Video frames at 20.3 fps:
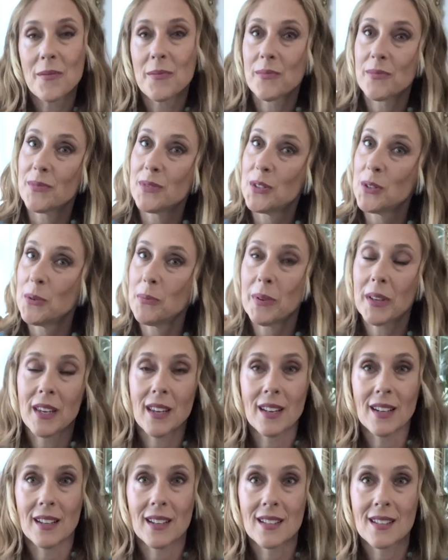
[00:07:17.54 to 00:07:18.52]
New
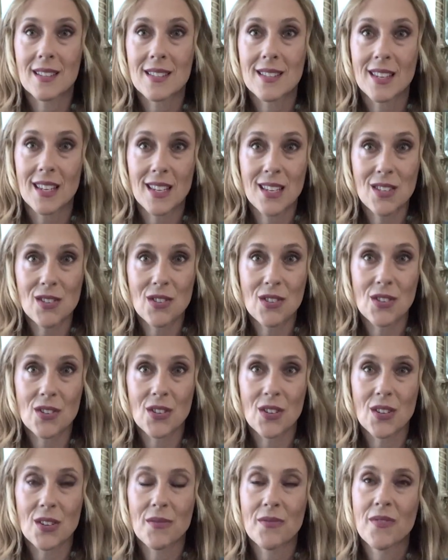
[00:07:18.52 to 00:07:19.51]
beginnings,
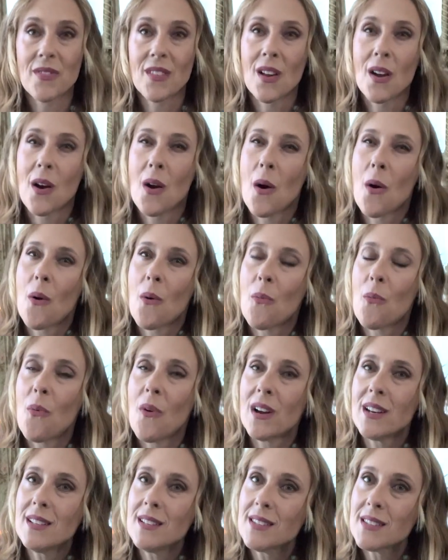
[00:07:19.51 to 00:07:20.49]
Easter.
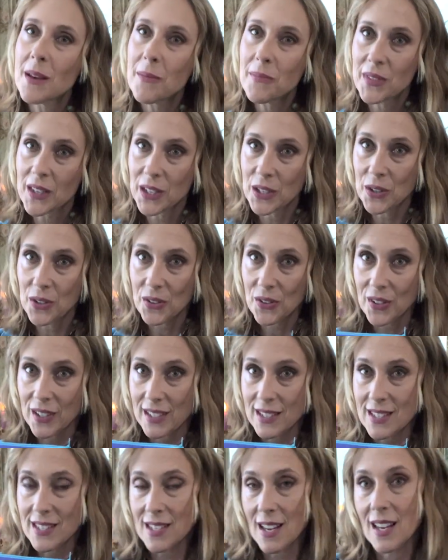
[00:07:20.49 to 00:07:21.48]
What is something you're
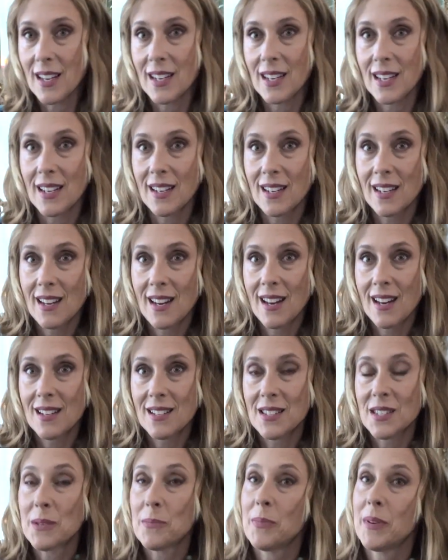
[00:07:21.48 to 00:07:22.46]
excited
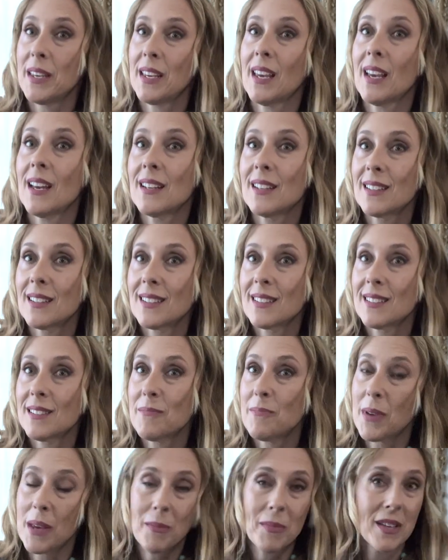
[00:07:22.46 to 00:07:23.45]
to begin?
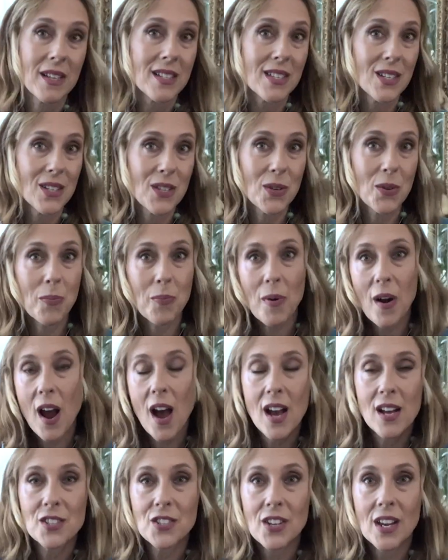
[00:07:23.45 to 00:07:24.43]
Maybe it's a new
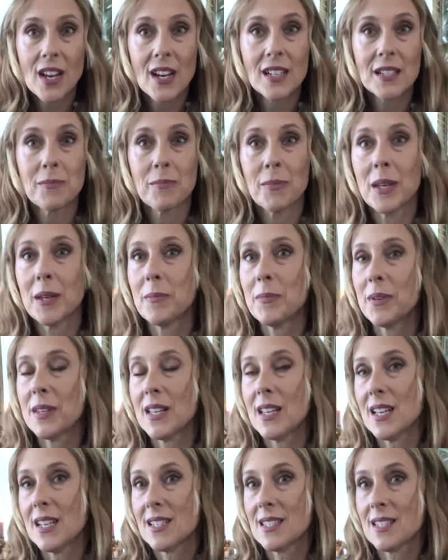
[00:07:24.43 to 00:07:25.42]
project,
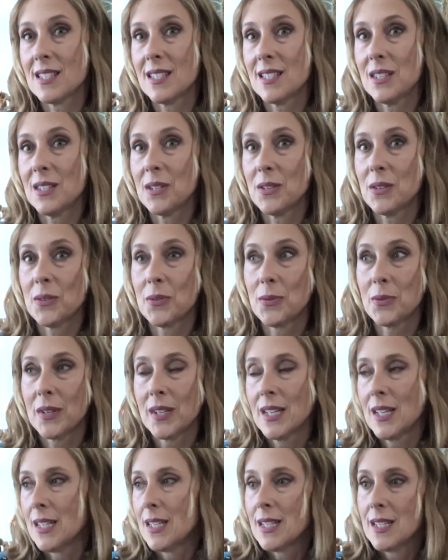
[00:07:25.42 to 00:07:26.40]
maybe it's a new
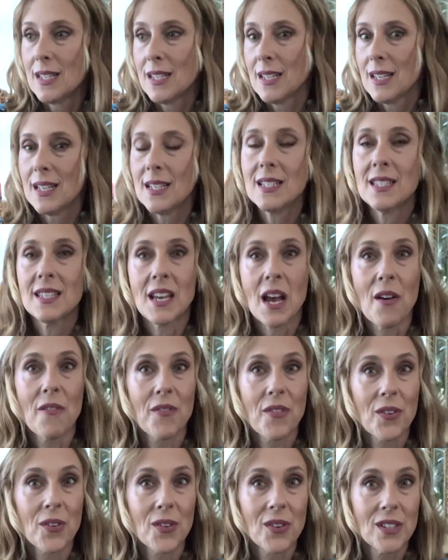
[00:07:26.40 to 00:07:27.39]

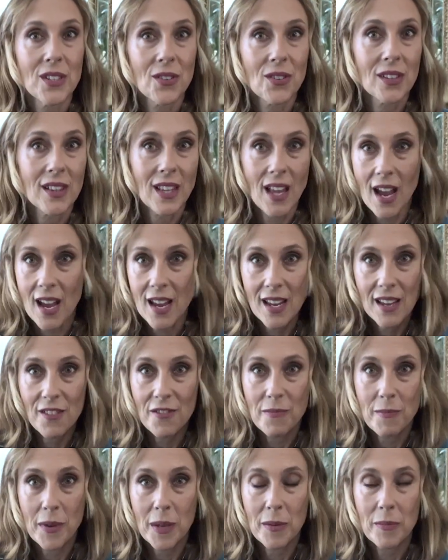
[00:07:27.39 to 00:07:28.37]
endeavor in your life,
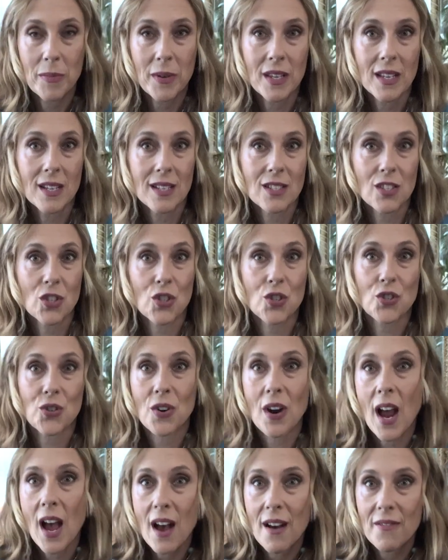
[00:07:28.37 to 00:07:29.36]
maybe it's
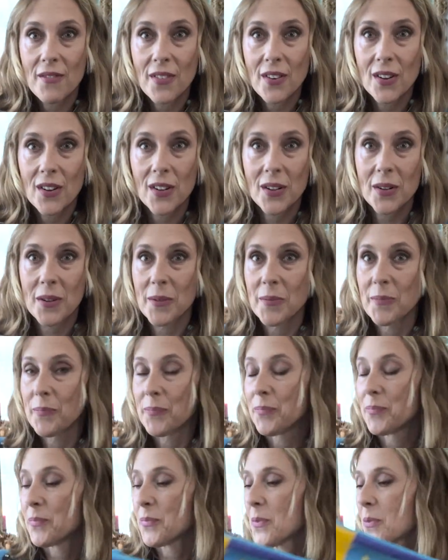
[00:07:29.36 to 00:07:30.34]
travel,
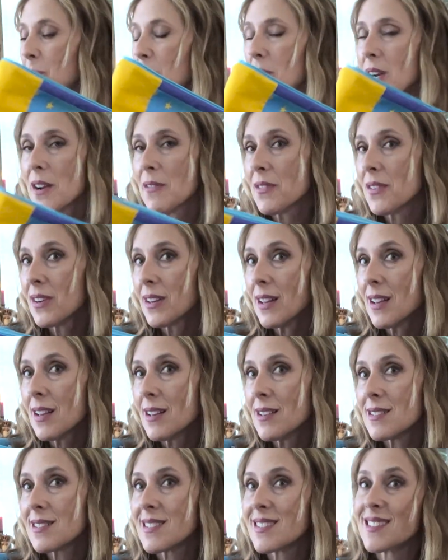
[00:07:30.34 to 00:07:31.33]
whatever it
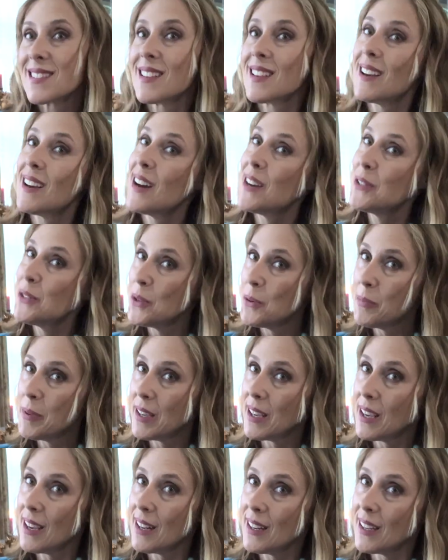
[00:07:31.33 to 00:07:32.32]
is, a new
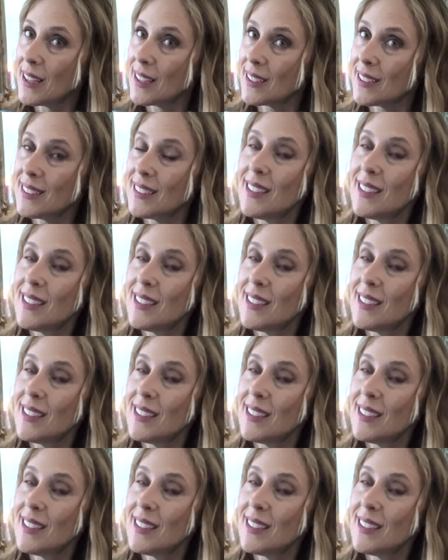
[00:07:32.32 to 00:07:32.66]
beginning.